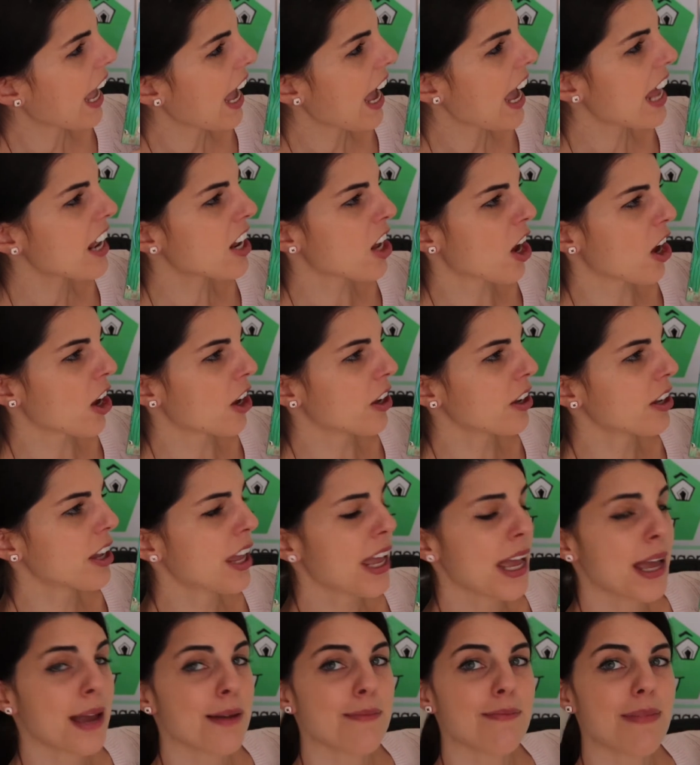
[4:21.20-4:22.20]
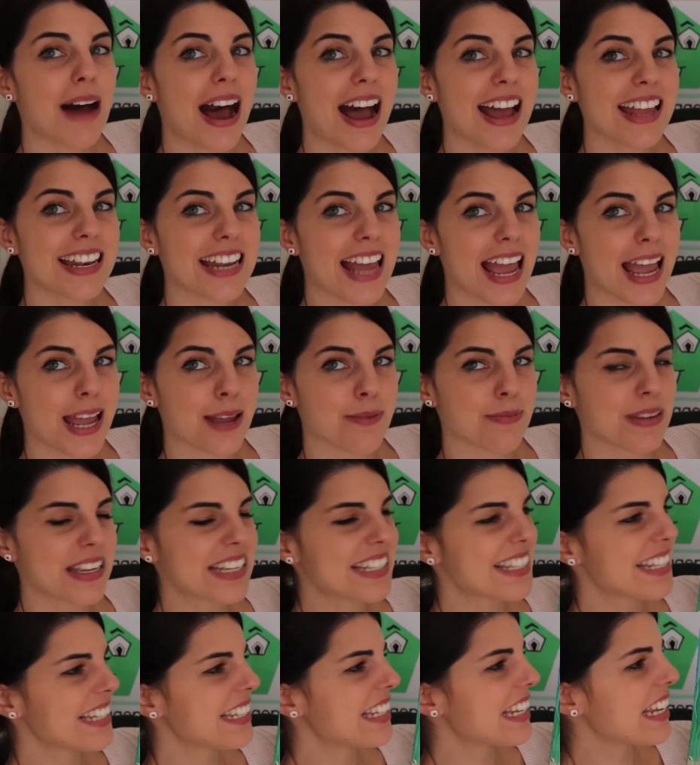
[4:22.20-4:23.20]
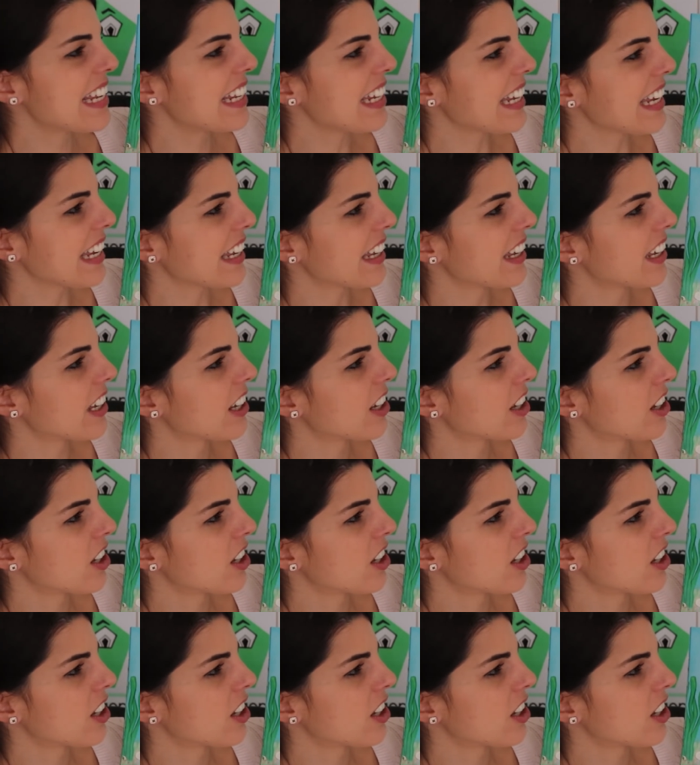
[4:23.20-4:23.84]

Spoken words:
Hello, my name is Lily.